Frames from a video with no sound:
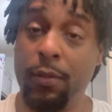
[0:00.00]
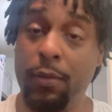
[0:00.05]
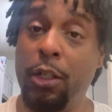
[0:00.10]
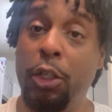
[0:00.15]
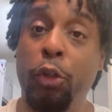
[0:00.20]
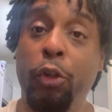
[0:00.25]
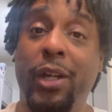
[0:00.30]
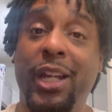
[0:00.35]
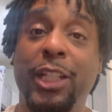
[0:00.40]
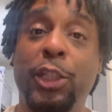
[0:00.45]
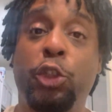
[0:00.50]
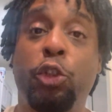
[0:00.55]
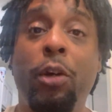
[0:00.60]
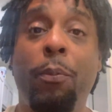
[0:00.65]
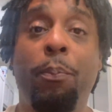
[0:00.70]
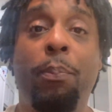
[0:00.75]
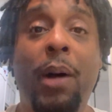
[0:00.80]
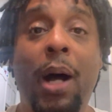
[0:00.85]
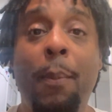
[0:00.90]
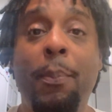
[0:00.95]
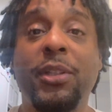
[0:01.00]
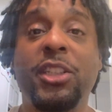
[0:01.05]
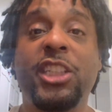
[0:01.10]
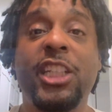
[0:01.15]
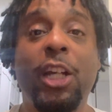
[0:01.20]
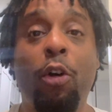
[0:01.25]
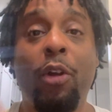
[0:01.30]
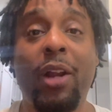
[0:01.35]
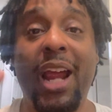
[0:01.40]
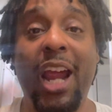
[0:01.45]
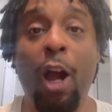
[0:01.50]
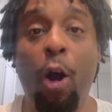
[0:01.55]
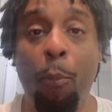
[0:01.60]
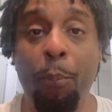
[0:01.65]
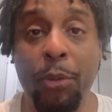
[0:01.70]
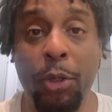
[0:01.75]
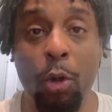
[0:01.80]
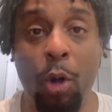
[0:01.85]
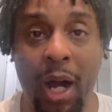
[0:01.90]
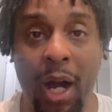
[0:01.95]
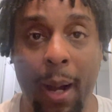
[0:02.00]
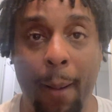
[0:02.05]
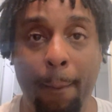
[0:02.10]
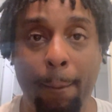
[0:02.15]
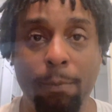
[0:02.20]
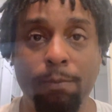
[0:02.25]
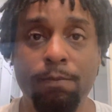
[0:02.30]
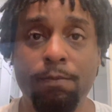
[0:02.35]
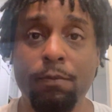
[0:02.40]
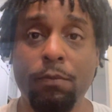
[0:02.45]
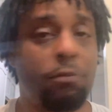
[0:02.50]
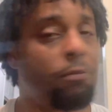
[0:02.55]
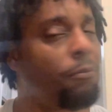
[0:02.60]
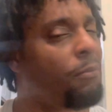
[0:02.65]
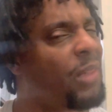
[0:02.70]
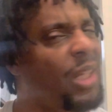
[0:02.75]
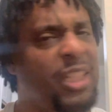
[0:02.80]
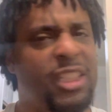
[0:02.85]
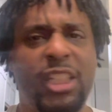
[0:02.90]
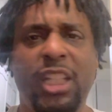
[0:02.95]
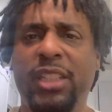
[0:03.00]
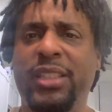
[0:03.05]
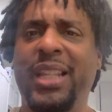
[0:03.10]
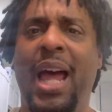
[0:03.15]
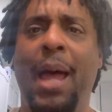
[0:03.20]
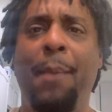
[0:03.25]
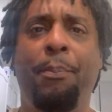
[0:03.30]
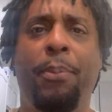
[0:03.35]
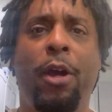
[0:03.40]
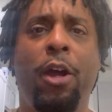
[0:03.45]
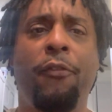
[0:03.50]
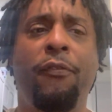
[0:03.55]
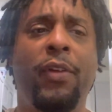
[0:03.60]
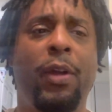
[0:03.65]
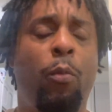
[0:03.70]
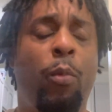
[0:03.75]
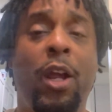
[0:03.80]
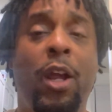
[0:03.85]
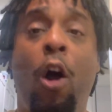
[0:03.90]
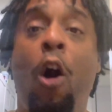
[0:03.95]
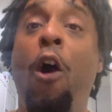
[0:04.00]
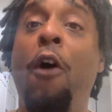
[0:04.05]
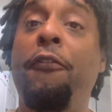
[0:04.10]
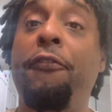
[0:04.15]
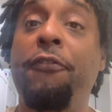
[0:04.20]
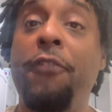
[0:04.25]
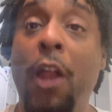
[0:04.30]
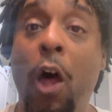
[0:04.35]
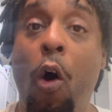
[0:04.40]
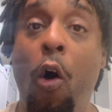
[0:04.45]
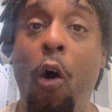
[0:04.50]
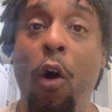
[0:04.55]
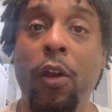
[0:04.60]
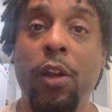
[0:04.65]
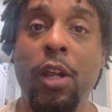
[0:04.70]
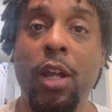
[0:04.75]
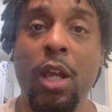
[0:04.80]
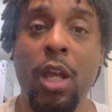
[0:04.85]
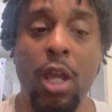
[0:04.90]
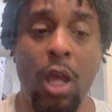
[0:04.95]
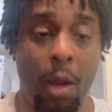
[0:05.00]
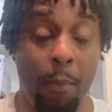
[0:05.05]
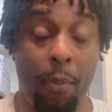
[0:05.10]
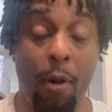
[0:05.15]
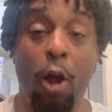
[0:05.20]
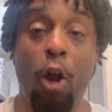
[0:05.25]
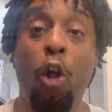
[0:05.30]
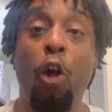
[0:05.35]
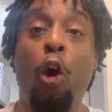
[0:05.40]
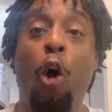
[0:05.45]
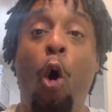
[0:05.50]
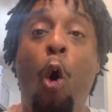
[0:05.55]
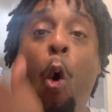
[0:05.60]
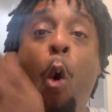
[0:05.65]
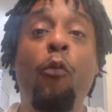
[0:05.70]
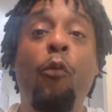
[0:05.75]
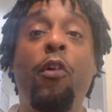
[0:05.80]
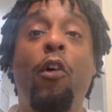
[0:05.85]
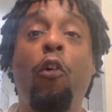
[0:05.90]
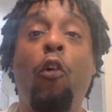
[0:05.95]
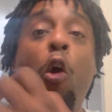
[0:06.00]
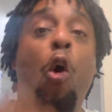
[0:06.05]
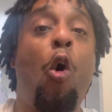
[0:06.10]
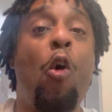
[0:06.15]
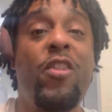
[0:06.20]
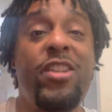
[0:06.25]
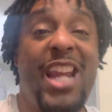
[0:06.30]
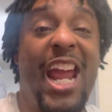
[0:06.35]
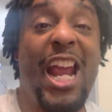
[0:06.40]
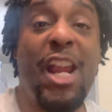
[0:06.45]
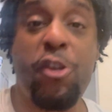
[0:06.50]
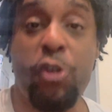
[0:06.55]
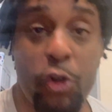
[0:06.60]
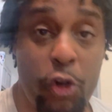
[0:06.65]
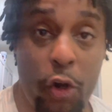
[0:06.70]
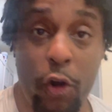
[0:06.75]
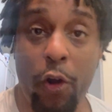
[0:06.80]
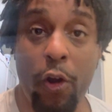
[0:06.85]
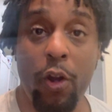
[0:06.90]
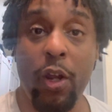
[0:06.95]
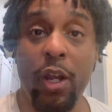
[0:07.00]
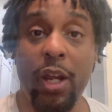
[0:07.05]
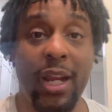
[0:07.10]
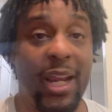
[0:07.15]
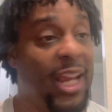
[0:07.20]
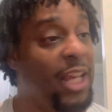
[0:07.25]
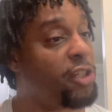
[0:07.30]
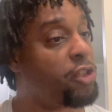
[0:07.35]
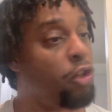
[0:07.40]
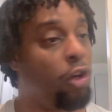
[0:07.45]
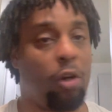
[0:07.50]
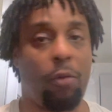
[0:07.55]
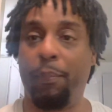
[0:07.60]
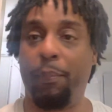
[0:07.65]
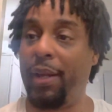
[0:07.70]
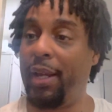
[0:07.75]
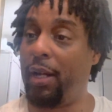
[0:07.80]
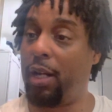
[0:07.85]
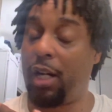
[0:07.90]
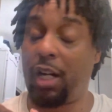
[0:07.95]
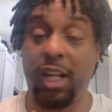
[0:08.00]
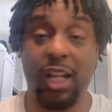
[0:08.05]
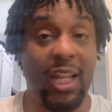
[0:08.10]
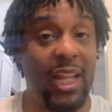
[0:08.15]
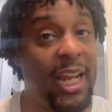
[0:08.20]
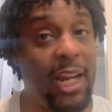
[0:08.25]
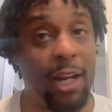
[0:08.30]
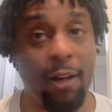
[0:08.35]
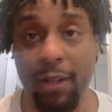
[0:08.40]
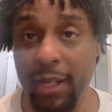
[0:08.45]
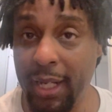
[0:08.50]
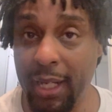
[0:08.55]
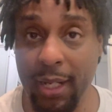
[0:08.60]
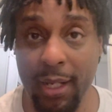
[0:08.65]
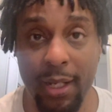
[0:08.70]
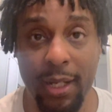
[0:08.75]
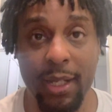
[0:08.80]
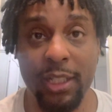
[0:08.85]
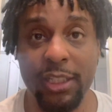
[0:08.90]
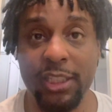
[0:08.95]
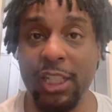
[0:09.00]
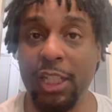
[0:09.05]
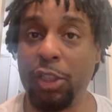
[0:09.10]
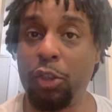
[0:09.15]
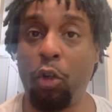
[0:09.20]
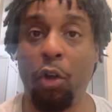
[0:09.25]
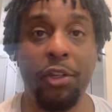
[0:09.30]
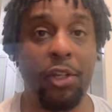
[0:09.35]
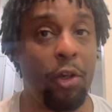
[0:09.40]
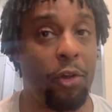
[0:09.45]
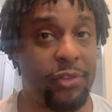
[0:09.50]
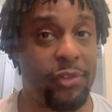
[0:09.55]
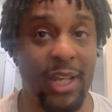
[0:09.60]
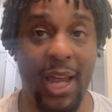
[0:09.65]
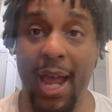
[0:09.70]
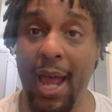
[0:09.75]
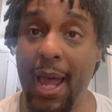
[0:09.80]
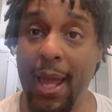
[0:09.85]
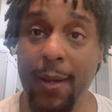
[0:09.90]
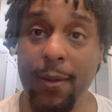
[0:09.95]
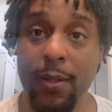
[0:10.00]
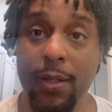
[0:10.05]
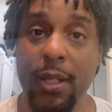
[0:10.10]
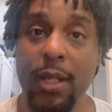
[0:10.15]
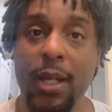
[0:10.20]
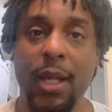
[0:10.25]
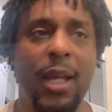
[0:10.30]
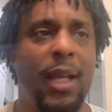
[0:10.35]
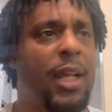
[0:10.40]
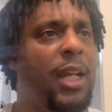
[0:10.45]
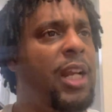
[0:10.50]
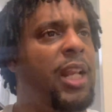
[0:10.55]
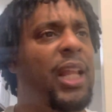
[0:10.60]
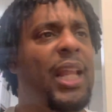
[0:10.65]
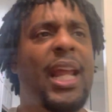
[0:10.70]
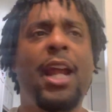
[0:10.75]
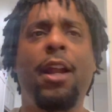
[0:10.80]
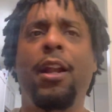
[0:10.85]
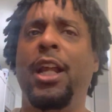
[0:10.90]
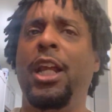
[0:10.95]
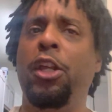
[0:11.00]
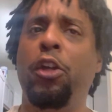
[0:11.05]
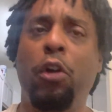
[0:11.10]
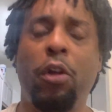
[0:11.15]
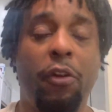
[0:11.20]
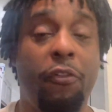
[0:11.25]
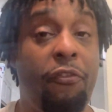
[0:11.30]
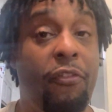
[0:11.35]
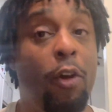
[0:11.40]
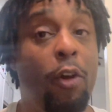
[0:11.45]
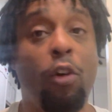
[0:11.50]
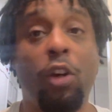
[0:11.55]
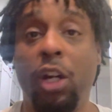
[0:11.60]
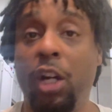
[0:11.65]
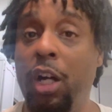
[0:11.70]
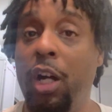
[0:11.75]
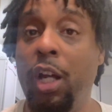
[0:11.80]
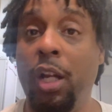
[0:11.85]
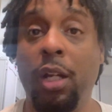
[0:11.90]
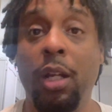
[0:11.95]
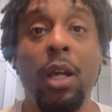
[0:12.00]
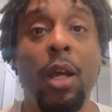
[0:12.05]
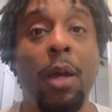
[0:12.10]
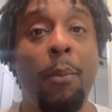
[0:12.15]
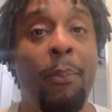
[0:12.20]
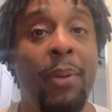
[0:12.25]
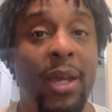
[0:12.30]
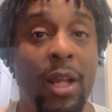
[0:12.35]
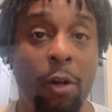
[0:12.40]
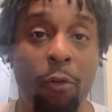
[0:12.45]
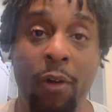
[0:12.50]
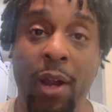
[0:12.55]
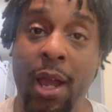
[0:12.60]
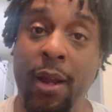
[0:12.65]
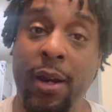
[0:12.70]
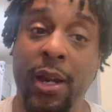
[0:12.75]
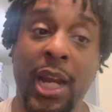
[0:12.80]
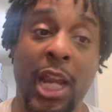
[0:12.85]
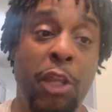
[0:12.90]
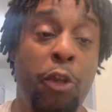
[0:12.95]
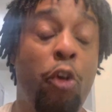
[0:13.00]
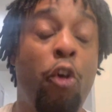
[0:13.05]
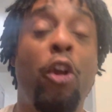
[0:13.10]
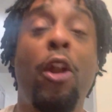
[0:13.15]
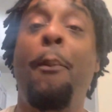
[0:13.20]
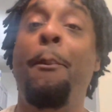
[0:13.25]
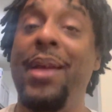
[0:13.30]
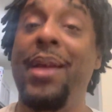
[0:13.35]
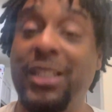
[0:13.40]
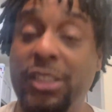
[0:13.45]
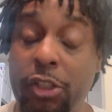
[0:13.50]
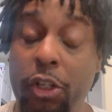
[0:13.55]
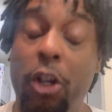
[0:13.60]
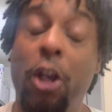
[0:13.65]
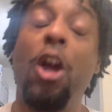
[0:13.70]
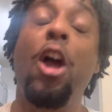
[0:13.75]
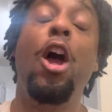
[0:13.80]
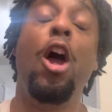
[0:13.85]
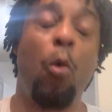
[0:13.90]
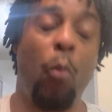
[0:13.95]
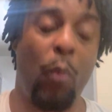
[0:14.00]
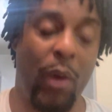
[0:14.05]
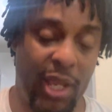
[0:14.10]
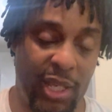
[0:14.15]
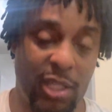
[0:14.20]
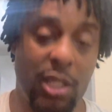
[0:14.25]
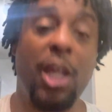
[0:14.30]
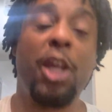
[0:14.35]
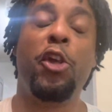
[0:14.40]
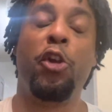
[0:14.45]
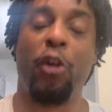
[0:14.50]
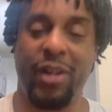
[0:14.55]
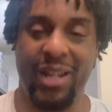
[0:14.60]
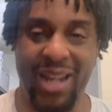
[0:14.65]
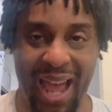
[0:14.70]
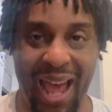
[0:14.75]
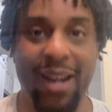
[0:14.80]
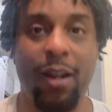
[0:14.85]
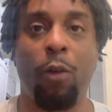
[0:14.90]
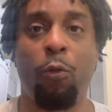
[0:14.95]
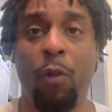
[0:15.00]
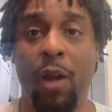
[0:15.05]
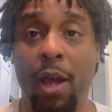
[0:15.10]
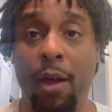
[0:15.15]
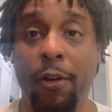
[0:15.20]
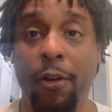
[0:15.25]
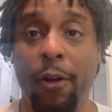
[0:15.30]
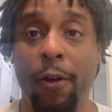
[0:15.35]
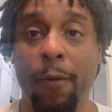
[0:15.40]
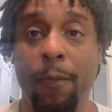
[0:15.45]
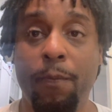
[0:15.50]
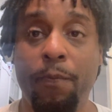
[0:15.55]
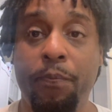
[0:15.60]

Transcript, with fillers: You can trip up and she's going to help you up. She's not perfect. We all flawed. But her overall nature is going to be clearly she's on your side. Clearly, you're going to feel good being around her and you're going to miss her when you're not around her.